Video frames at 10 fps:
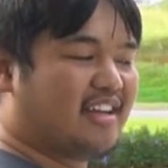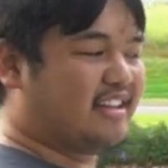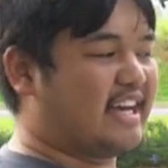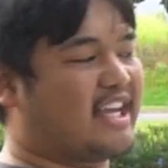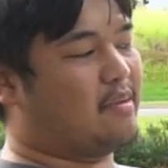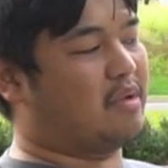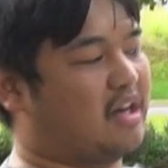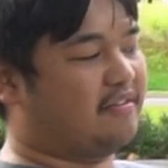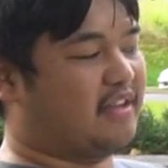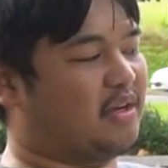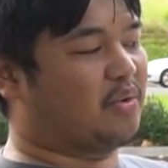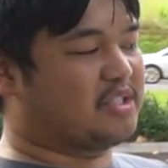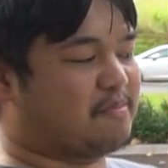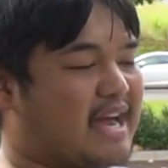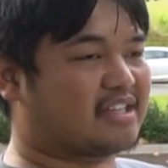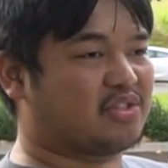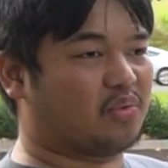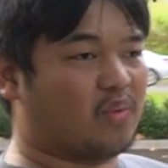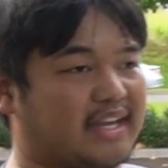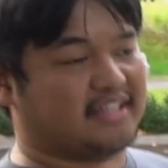That came off, it was back
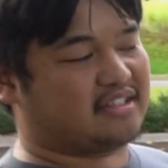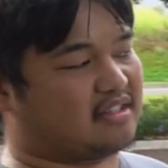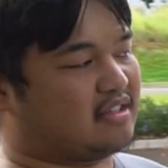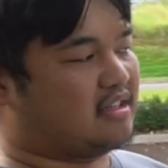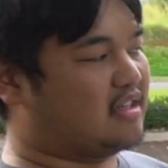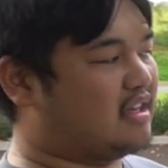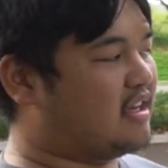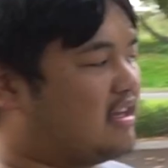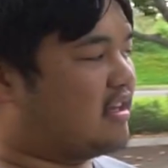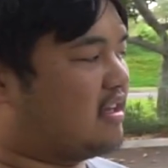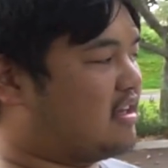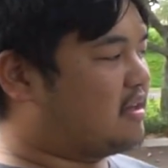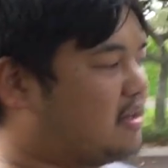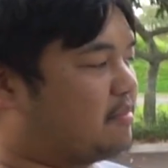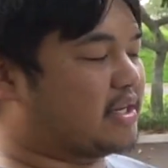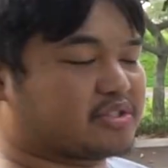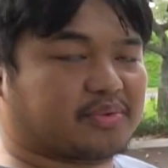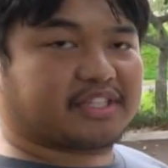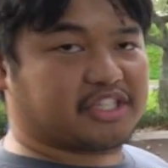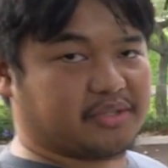to white, but it was a
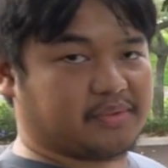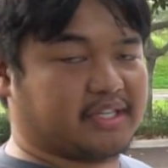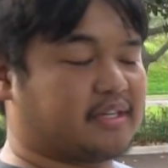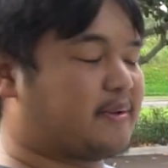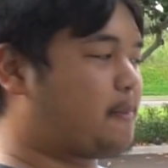really shitty white.